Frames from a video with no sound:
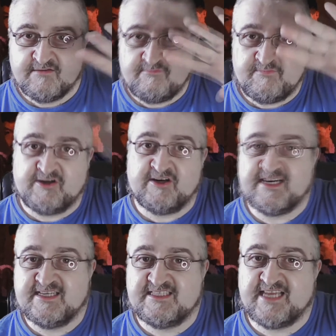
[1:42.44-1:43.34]
on an
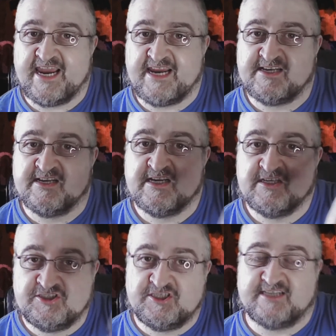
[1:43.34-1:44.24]
inside
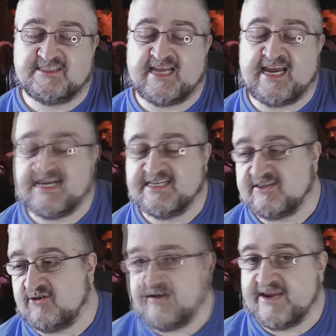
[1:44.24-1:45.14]
just as
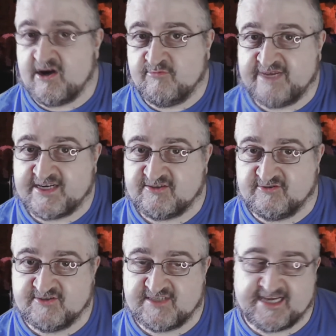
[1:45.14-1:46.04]
all hell breaks
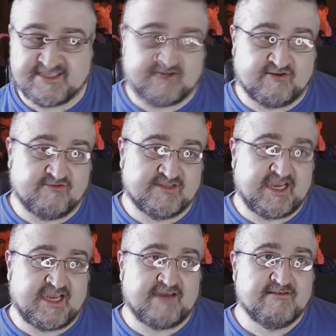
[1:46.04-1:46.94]
loose as all the